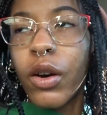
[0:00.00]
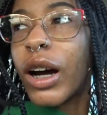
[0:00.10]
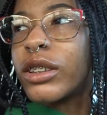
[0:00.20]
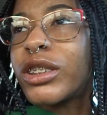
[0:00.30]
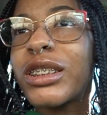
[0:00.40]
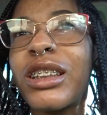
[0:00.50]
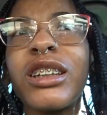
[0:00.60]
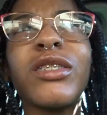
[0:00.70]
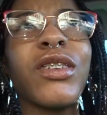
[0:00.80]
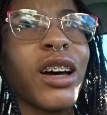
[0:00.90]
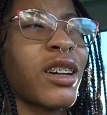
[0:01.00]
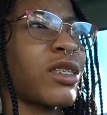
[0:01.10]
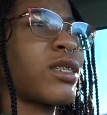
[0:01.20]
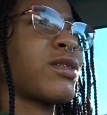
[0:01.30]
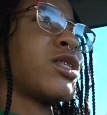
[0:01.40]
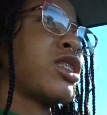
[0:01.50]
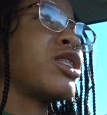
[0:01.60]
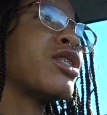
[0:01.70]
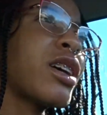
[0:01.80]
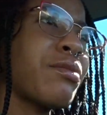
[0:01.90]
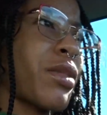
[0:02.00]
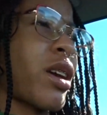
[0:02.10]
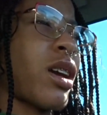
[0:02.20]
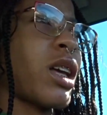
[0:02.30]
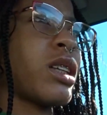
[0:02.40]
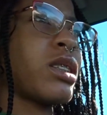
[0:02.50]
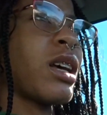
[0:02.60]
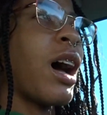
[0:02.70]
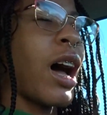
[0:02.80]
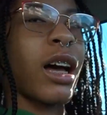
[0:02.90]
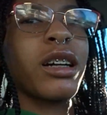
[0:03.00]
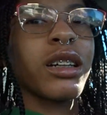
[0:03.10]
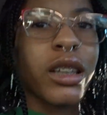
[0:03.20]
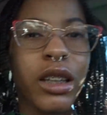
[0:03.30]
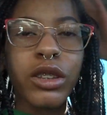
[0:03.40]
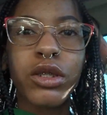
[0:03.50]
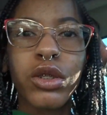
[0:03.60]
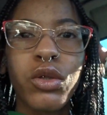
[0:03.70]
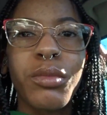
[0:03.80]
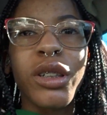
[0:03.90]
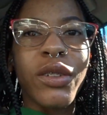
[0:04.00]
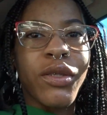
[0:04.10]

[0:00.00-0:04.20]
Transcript: So I just left out of TJ Maxx. I couldn't get too much